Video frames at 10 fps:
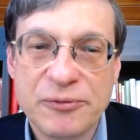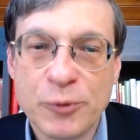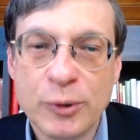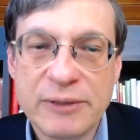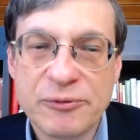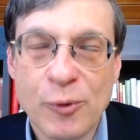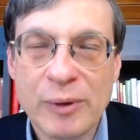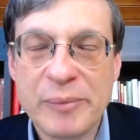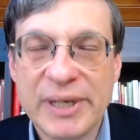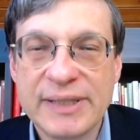fully
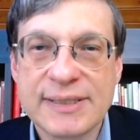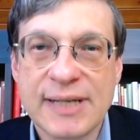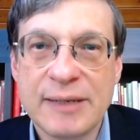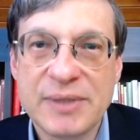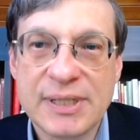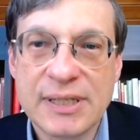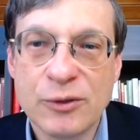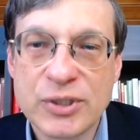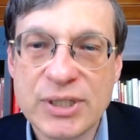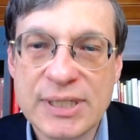formed by the time that
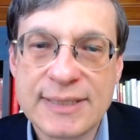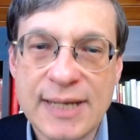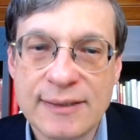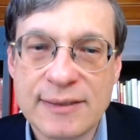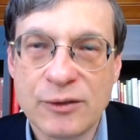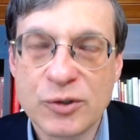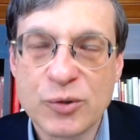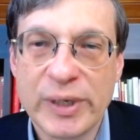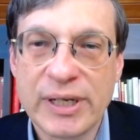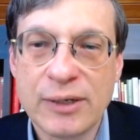he or she is 18
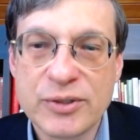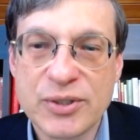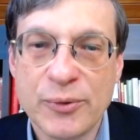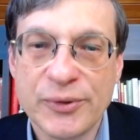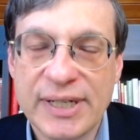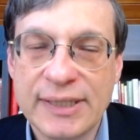or 20 years old,